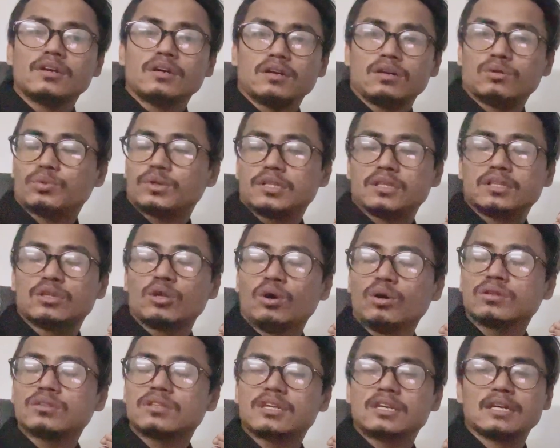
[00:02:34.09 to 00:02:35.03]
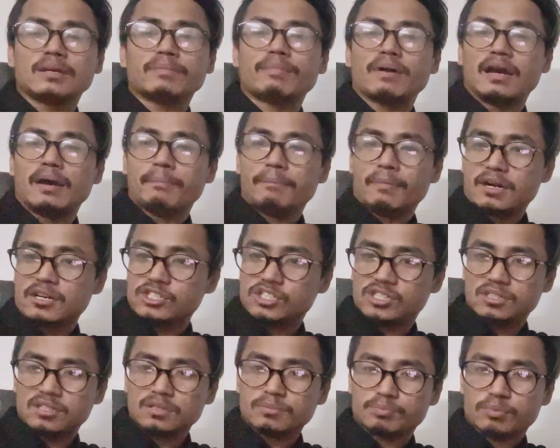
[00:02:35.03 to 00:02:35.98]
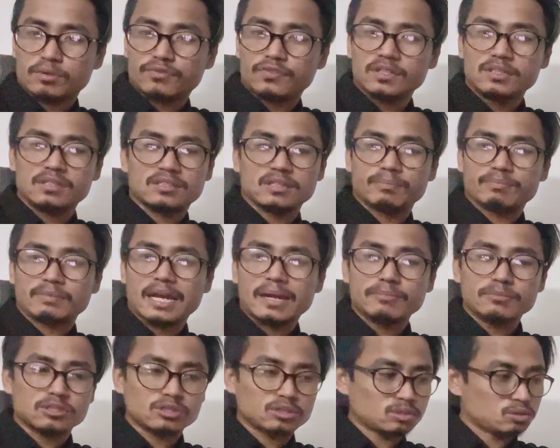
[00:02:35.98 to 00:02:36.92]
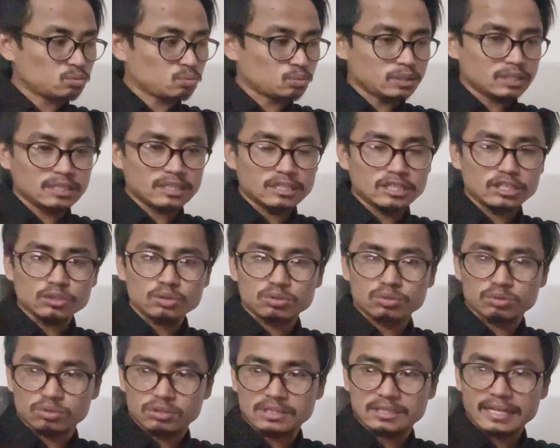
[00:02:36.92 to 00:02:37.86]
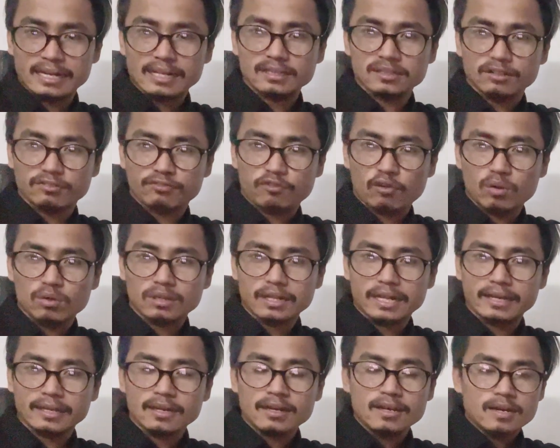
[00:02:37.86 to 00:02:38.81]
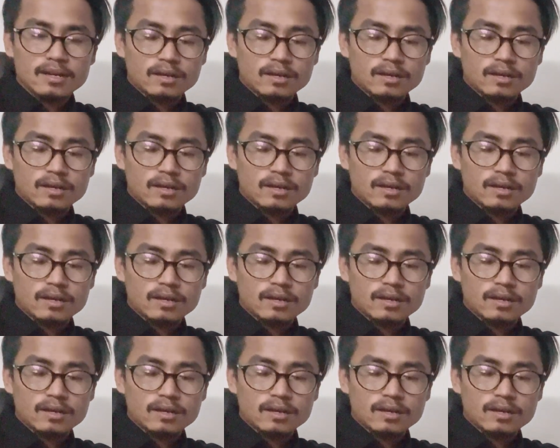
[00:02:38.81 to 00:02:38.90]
we don't keep a marginal profit sometimes we used to sell the phone like